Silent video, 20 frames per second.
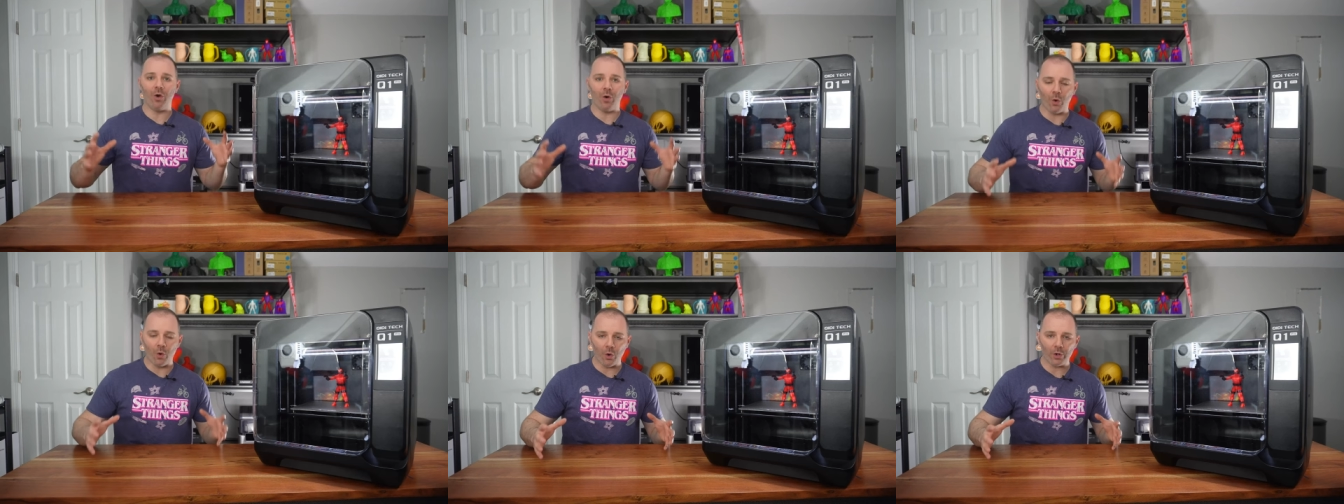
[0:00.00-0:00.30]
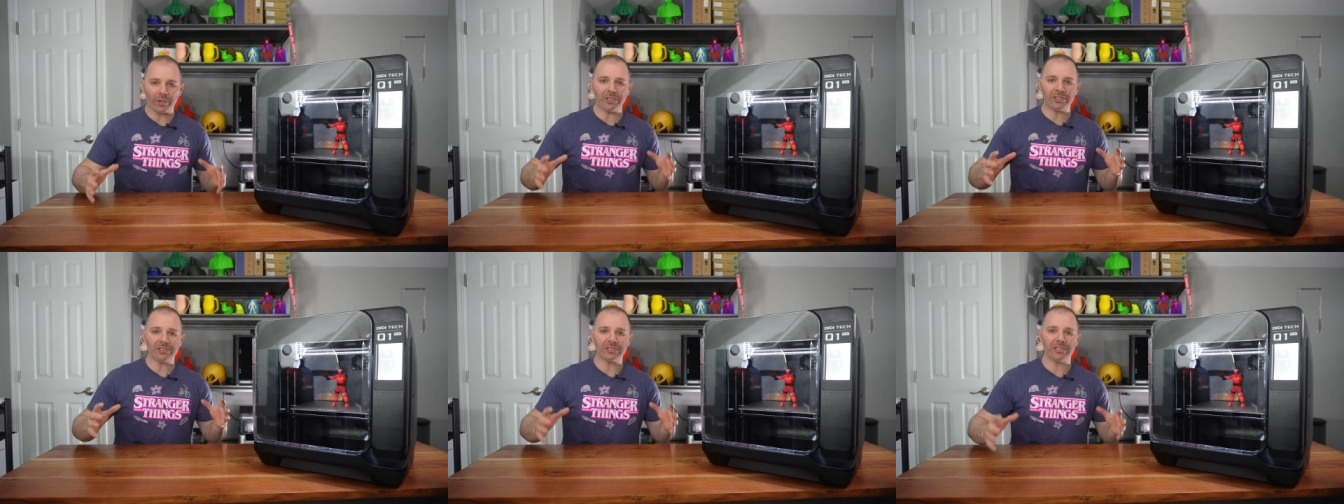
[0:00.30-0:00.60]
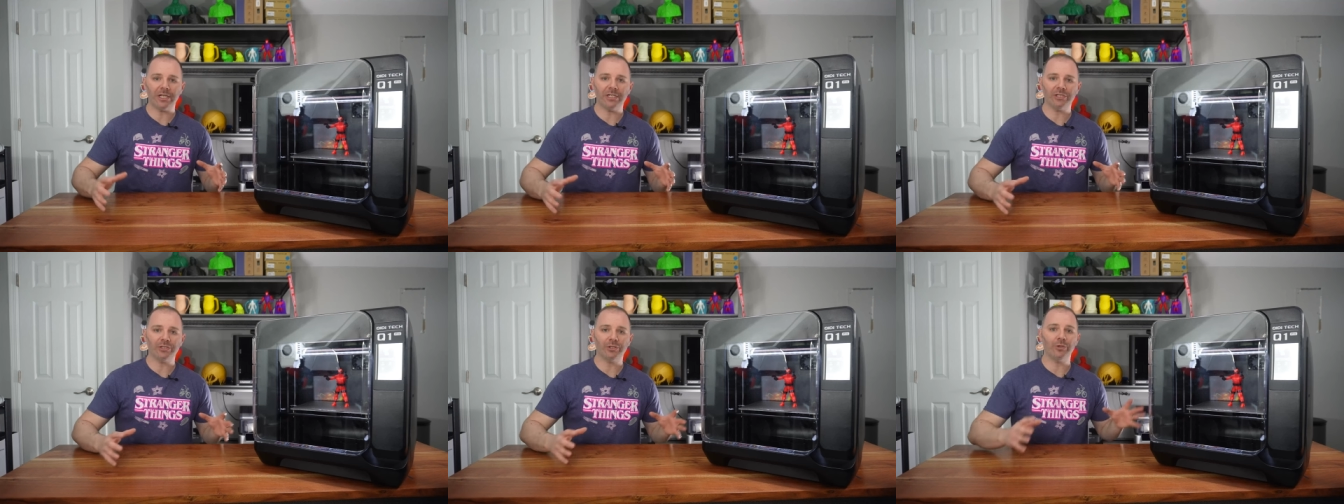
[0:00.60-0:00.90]
Orca
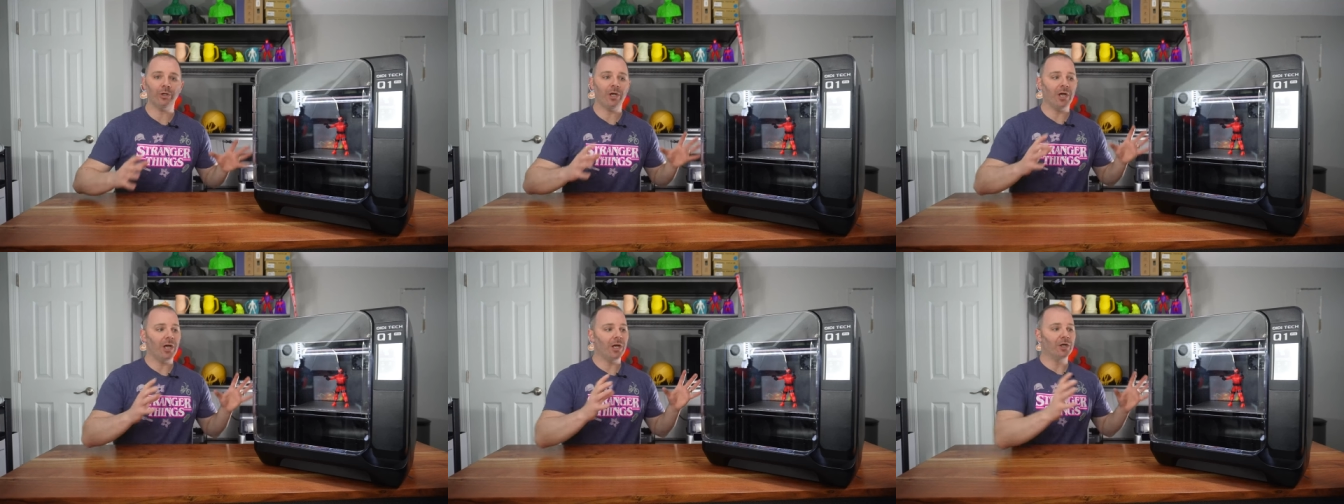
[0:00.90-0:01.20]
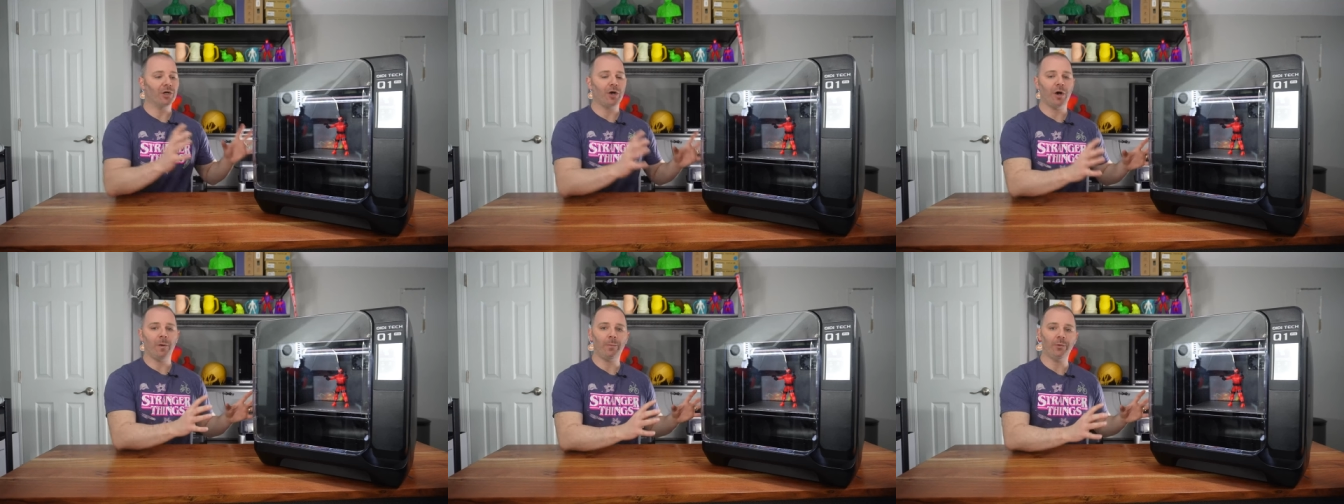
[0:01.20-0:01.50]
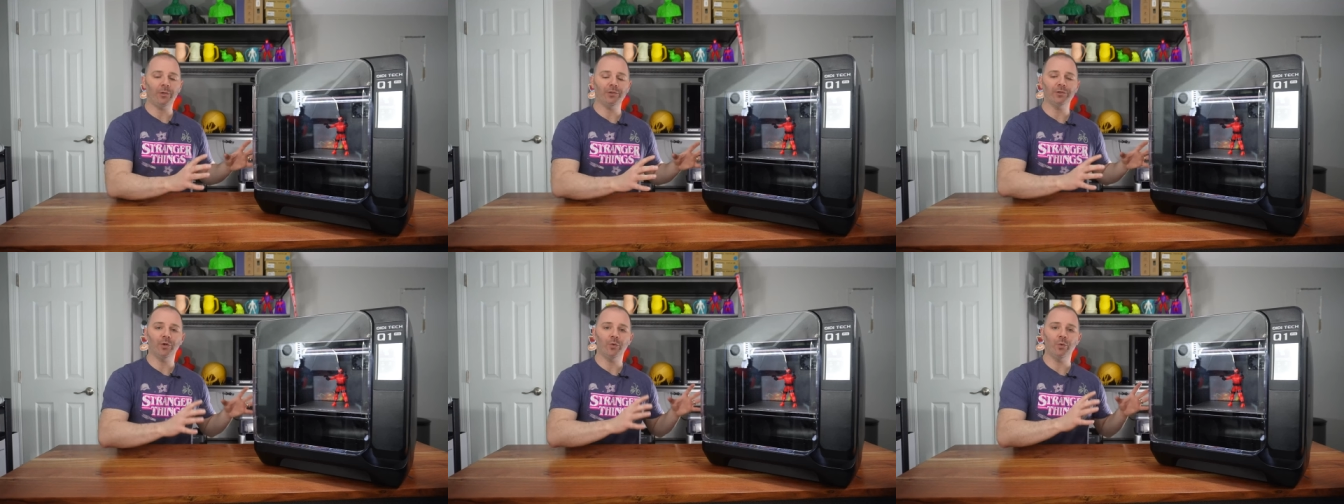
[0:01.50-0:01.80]
Slicer
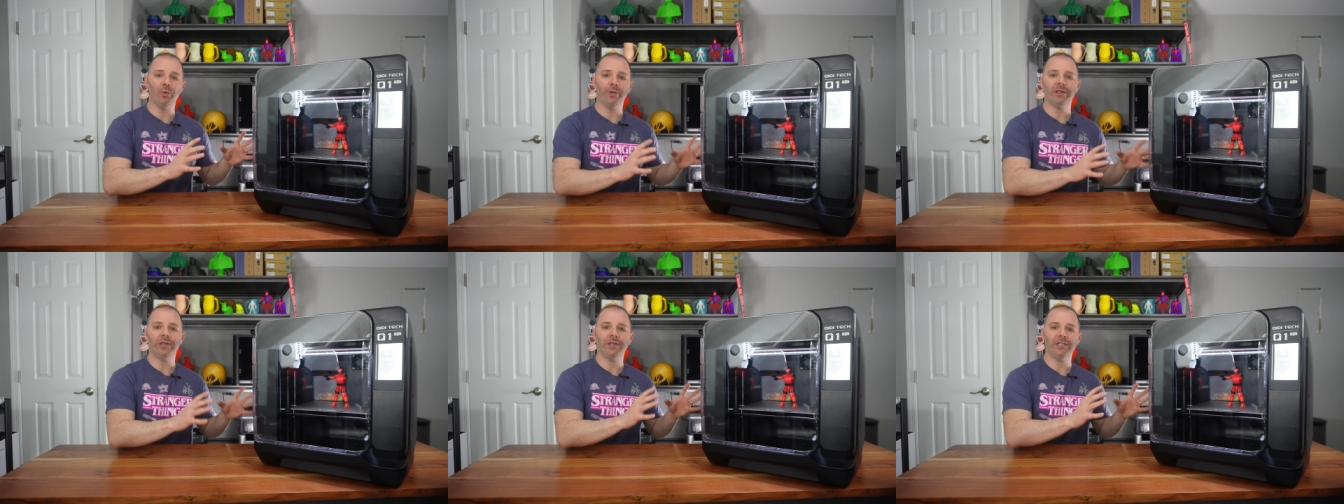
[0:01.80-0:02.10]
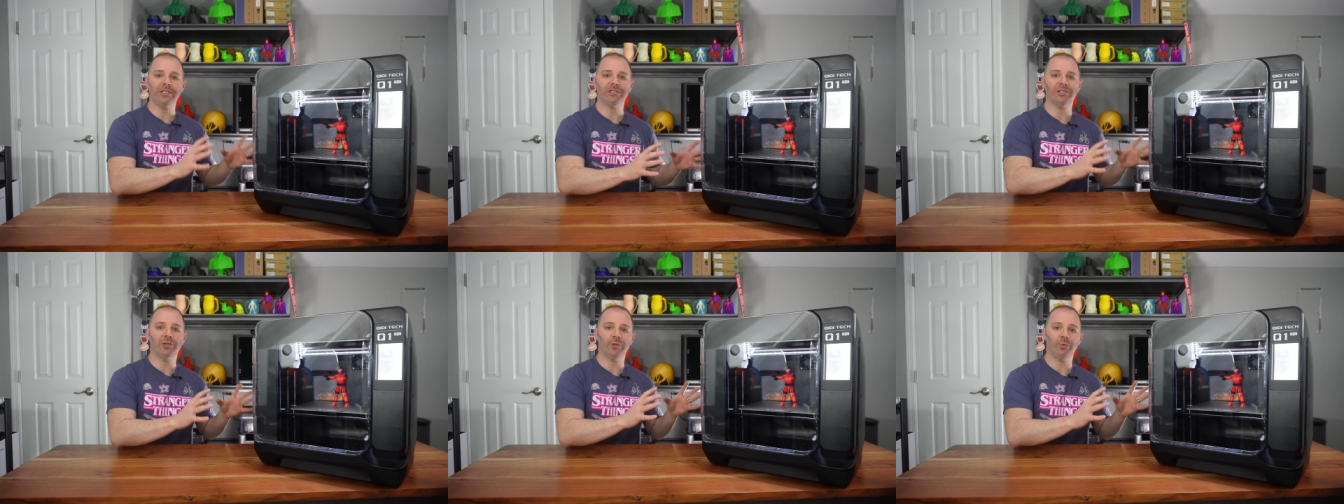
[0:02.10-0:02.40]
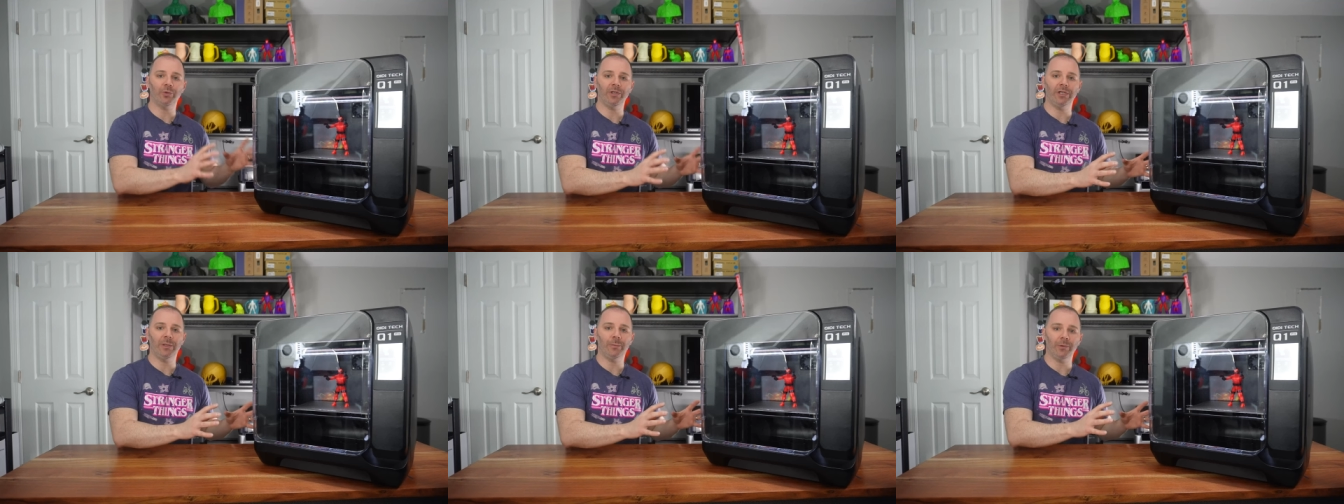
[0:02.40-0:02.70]
coupled with this
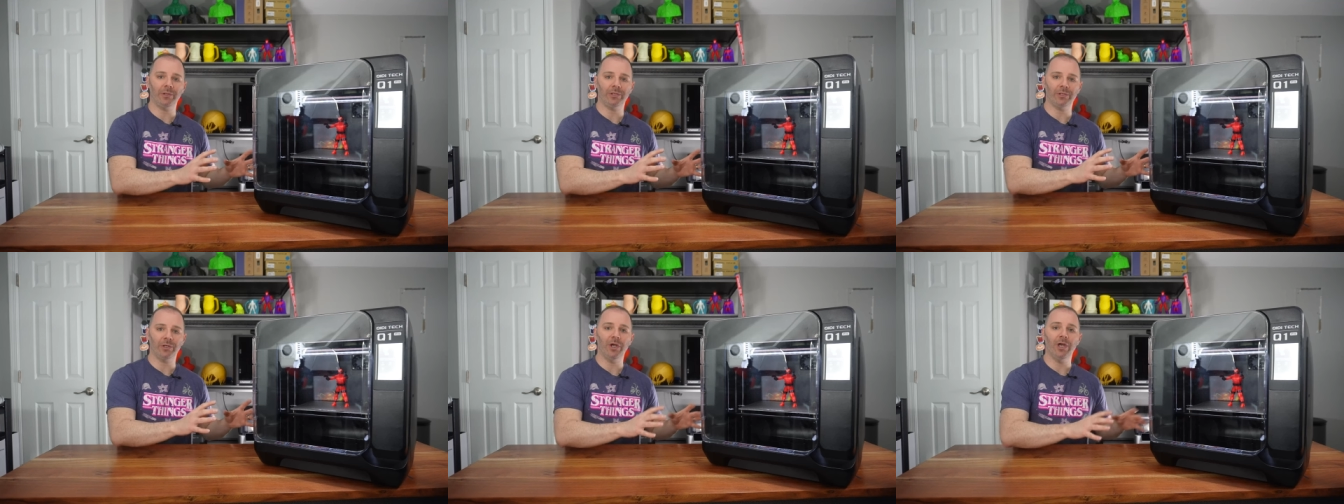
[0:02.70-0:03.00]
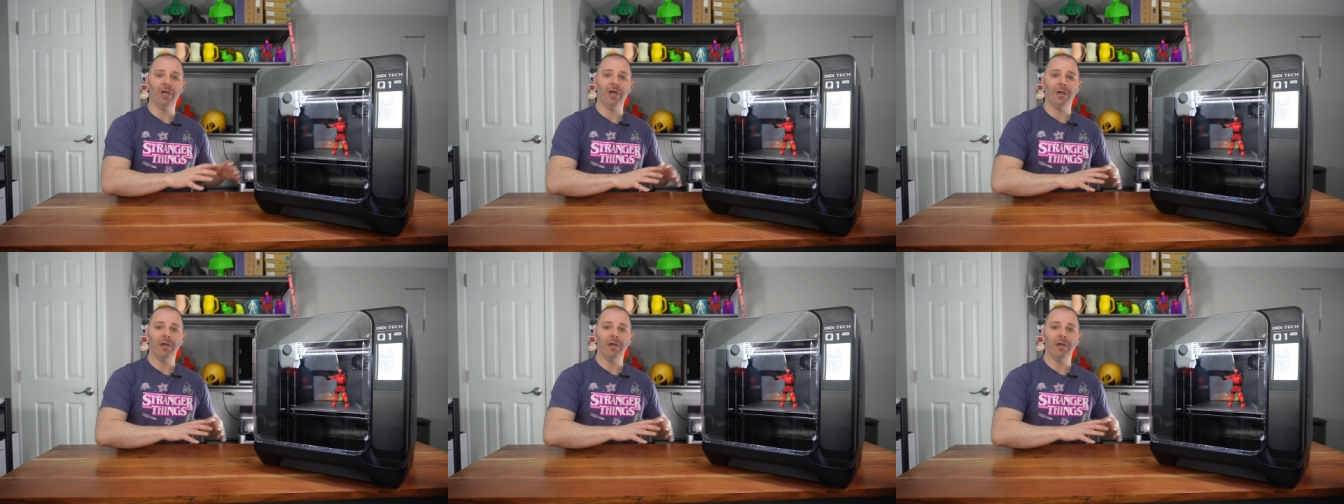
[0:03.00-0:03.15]
3D printer.